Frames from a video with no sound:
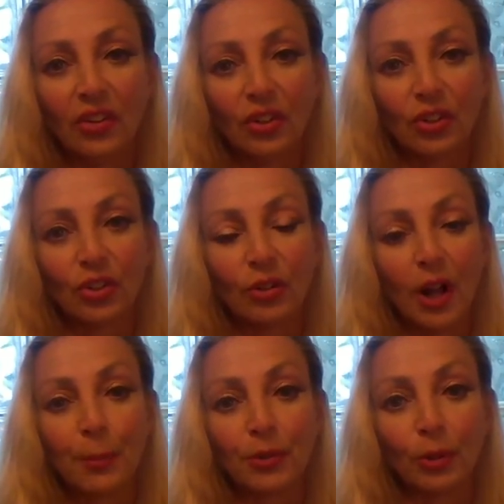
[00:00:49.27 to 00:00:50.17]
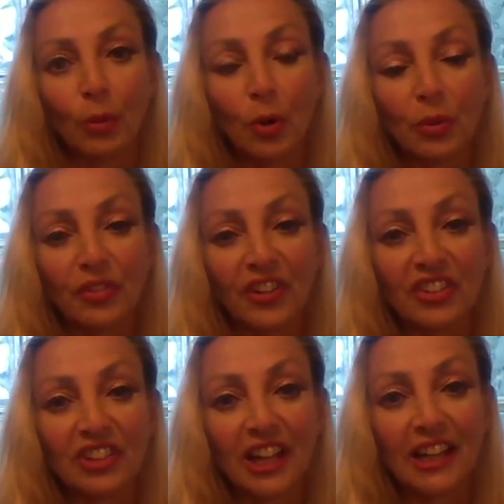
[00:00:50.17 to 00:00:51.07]
are corrupt or won't
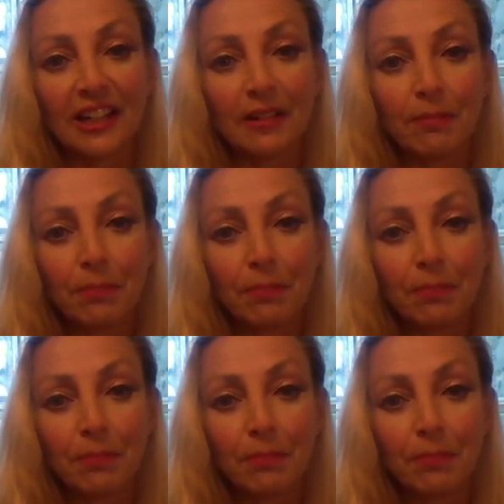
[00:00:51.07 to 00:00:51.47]
investigate it,